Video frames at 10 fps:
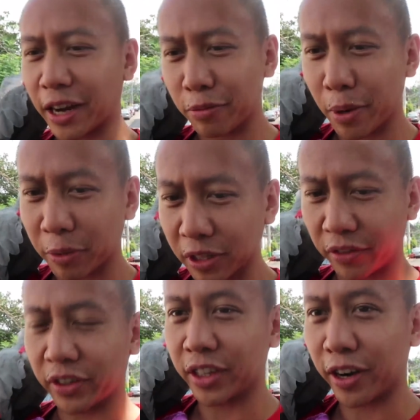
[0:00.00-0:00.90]
I remember
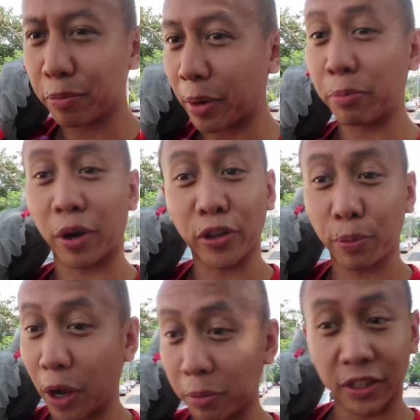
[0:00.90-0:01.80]
living there. My brother
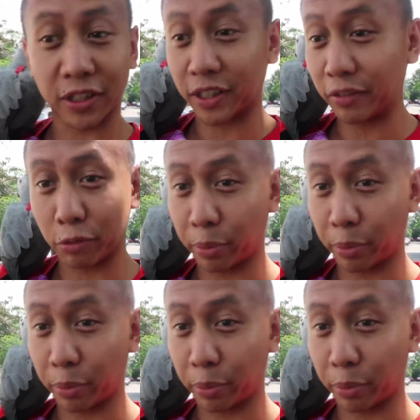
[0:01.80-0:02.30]
probably doesn't even